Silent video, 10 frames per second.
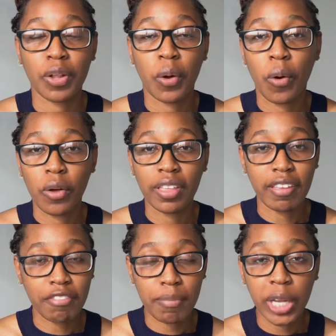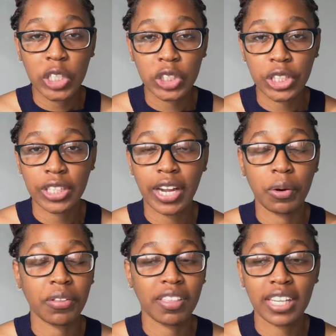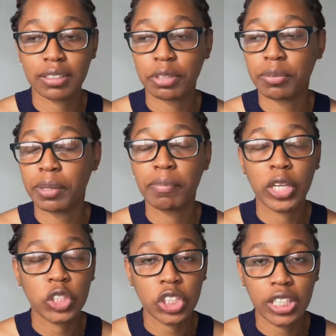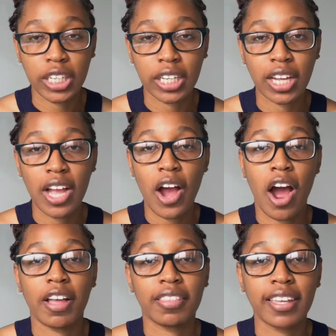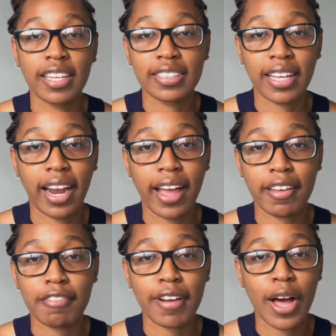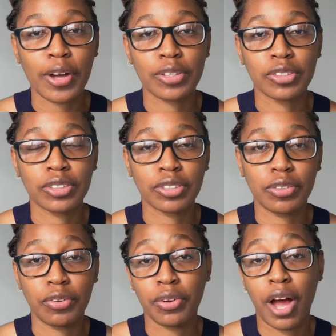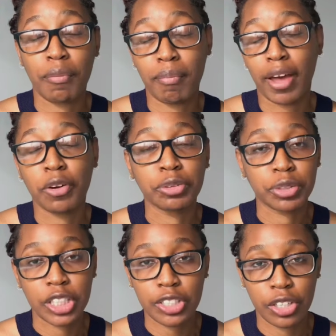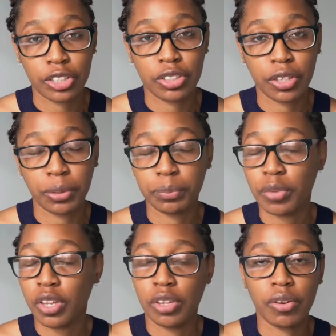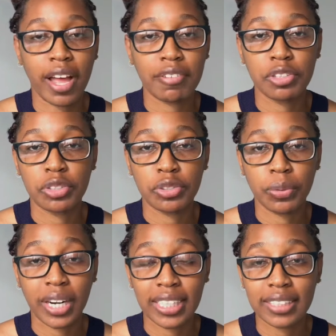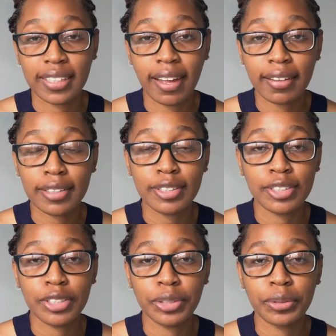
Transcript: All the information and all the things I'm going to be mentioning are things that I have found throughout my own research. So you don't have to do what I tell you to do.